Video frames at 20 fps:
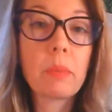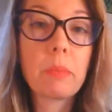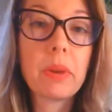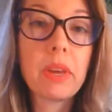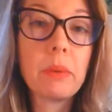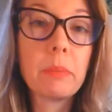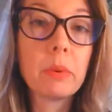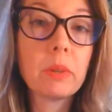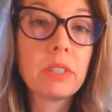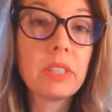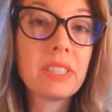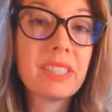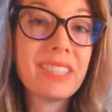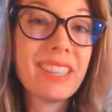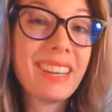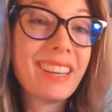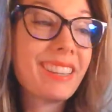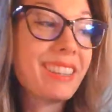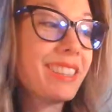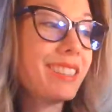people to
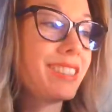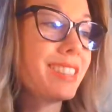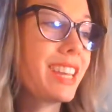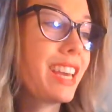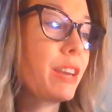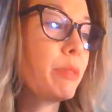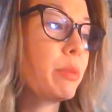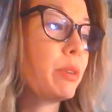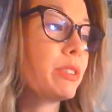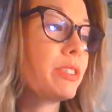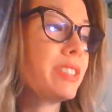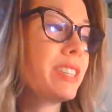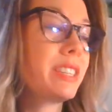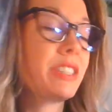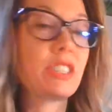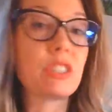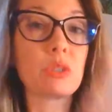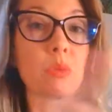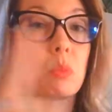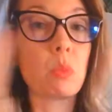sit at these tables than
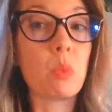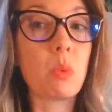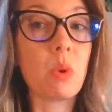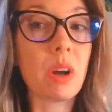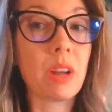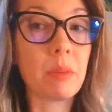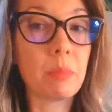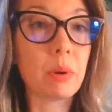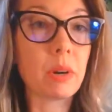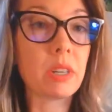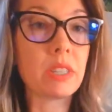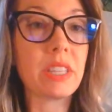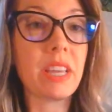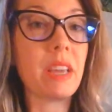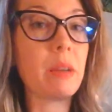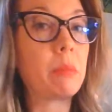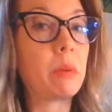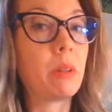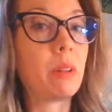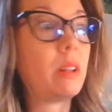just 1 per
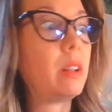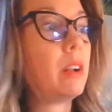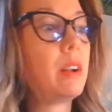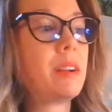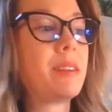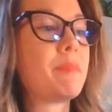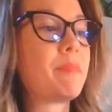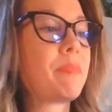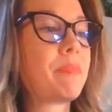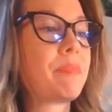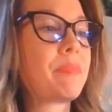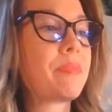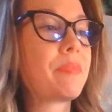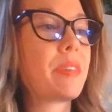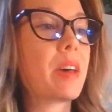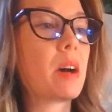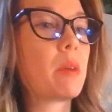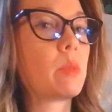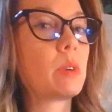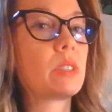table.
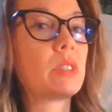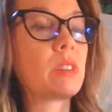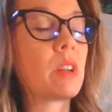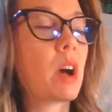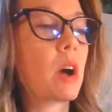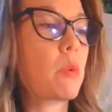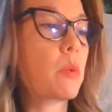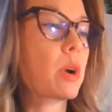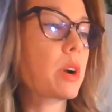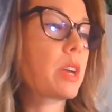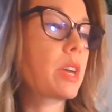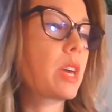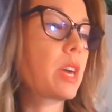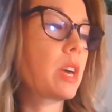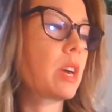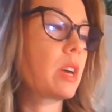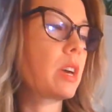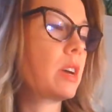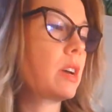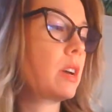That was not
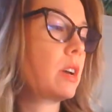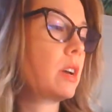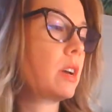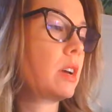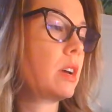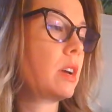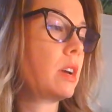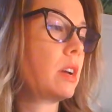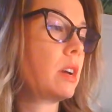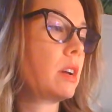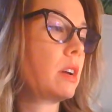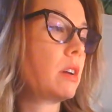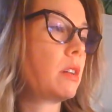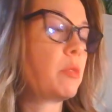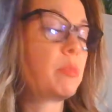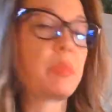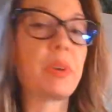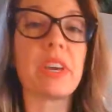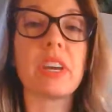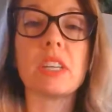working.
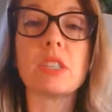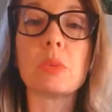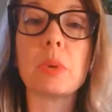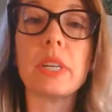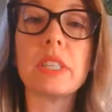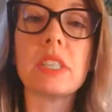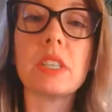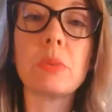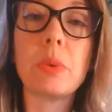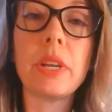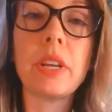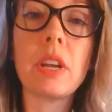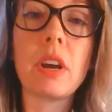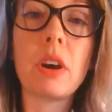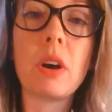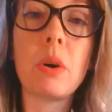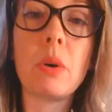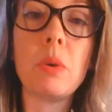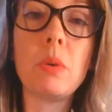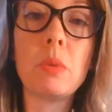Because what did we
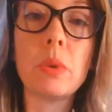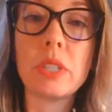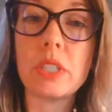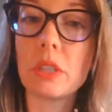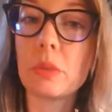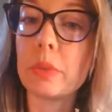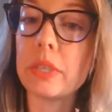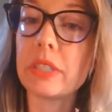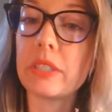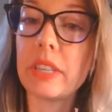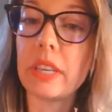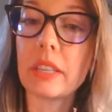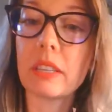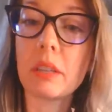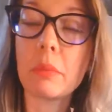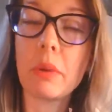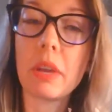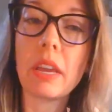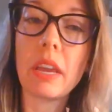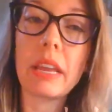know? What did we see at
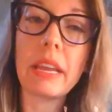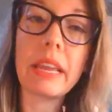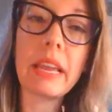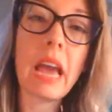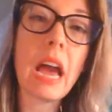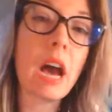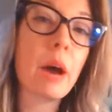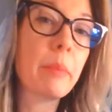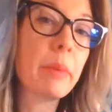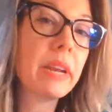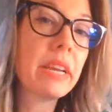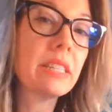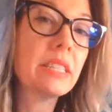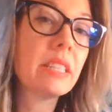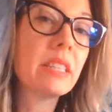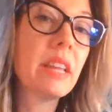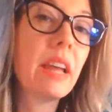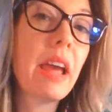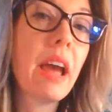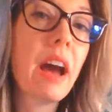the beginning? How many
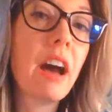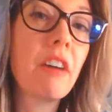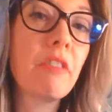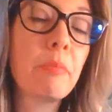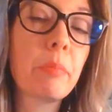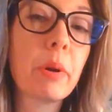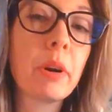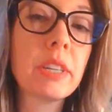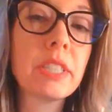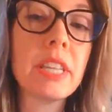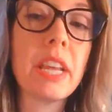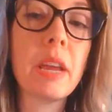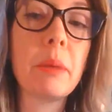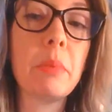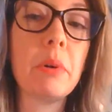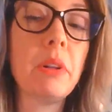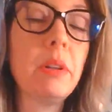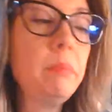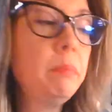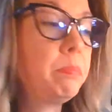did they have per
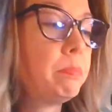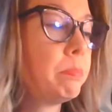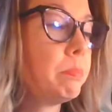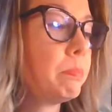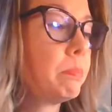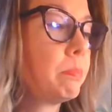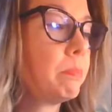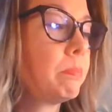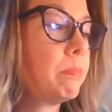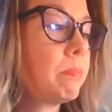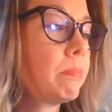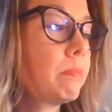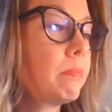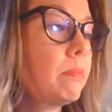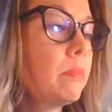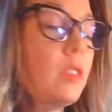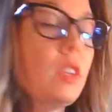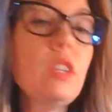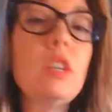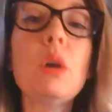table?
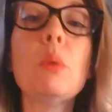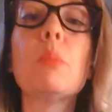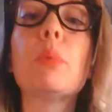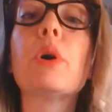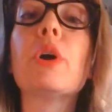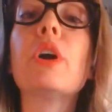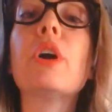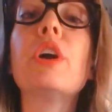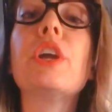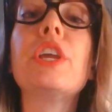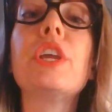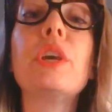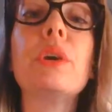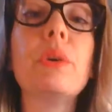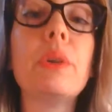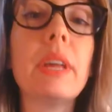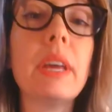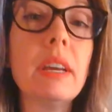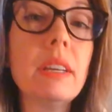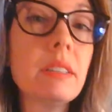Per
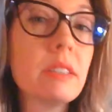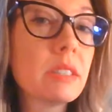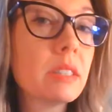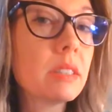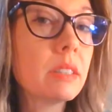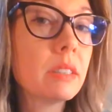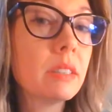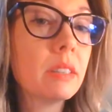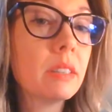unit?